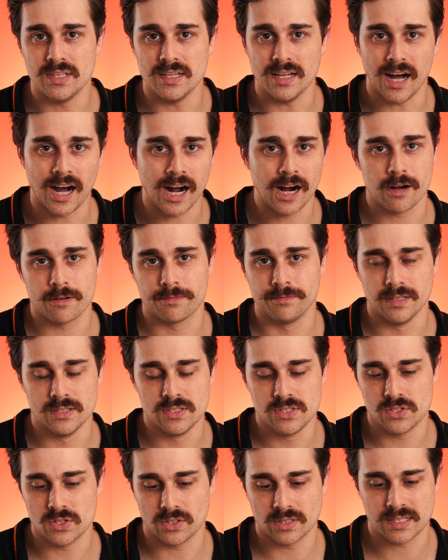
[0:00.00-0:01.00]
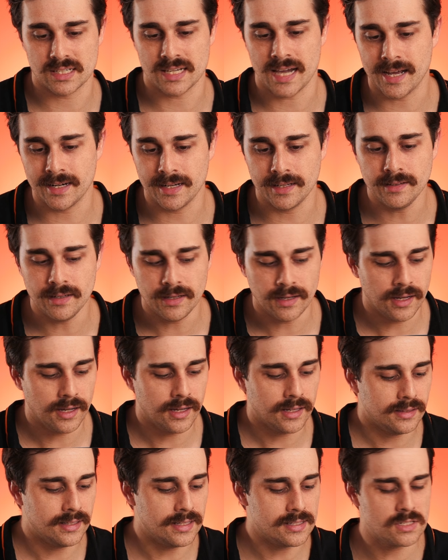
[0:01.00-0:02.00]
to the RF lenses on the Canon,
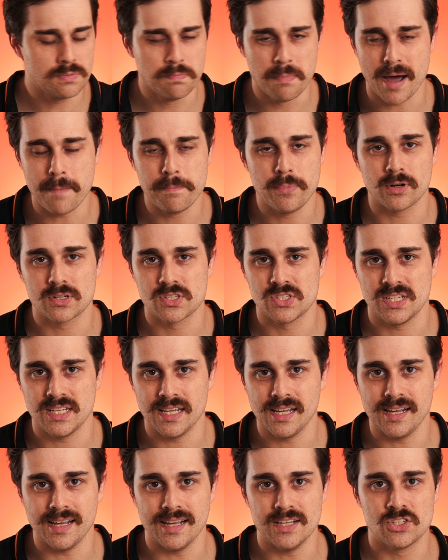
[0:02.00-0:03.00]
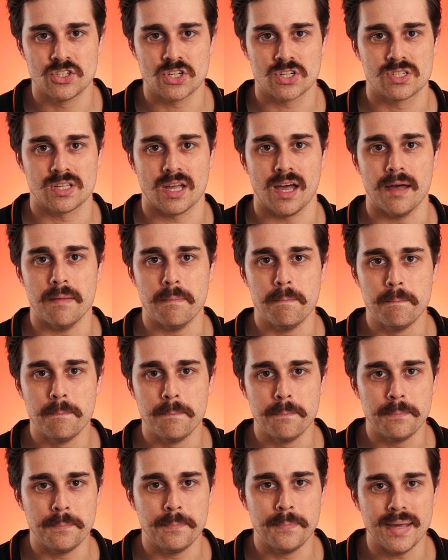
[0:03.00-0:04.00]
this matte box here is just a
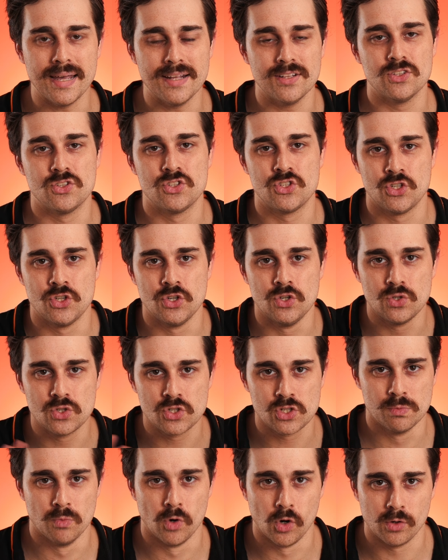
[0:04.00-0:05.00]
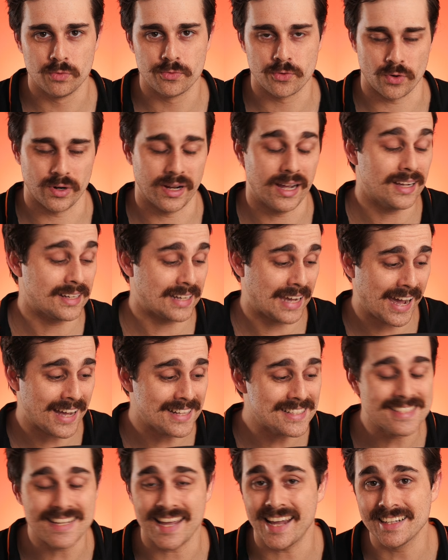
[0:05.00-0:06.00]
bit too small for it. It
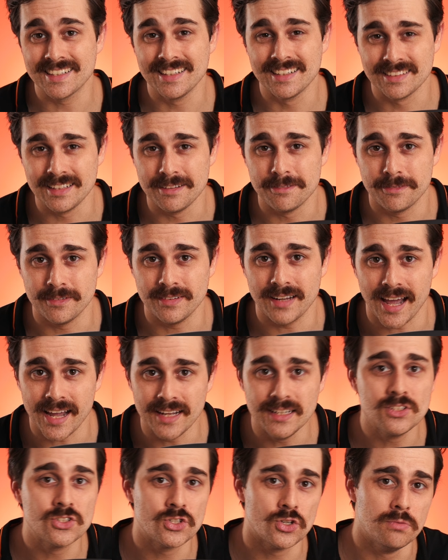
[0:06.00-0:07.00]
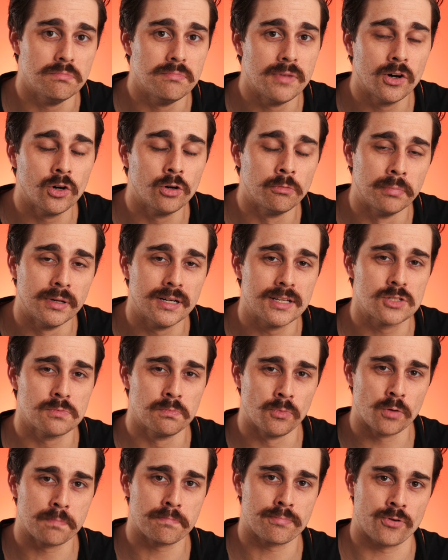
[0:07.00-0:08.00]
can technically fit 82mm, but it's
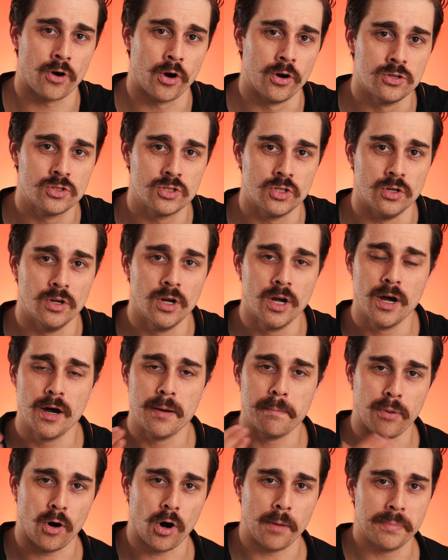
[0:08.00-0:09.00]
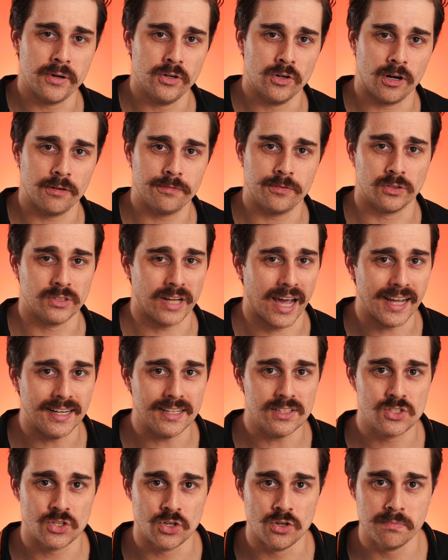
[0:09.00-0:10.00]
more prone to popping off on
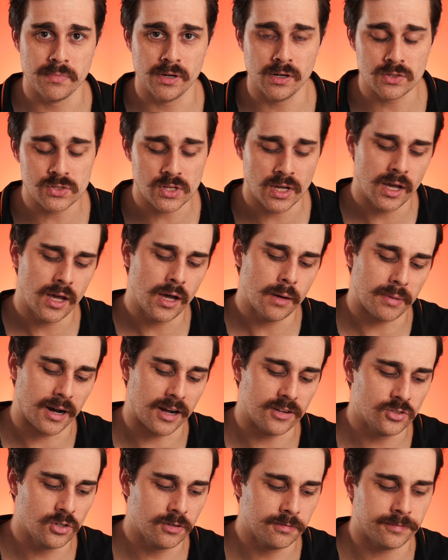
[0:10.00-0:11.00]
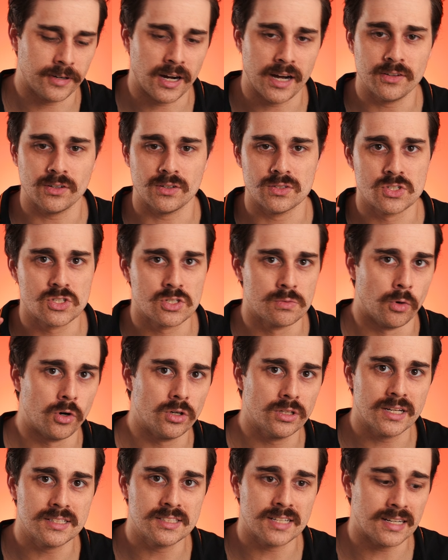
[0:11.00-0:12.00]
82mm. But I do find on
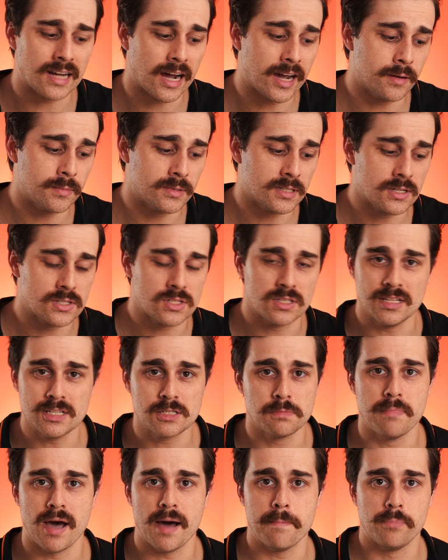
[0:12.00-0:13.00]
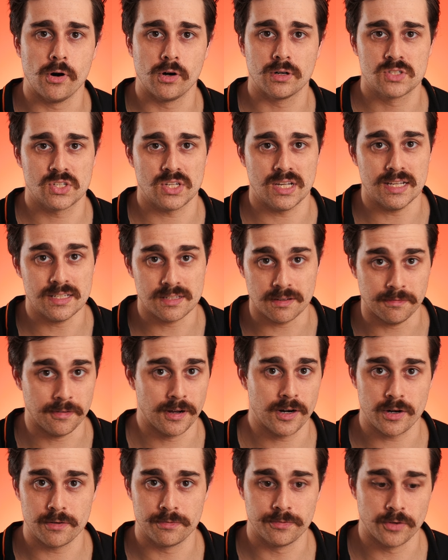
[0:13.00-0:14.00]
smaller diameters, this matte box is a very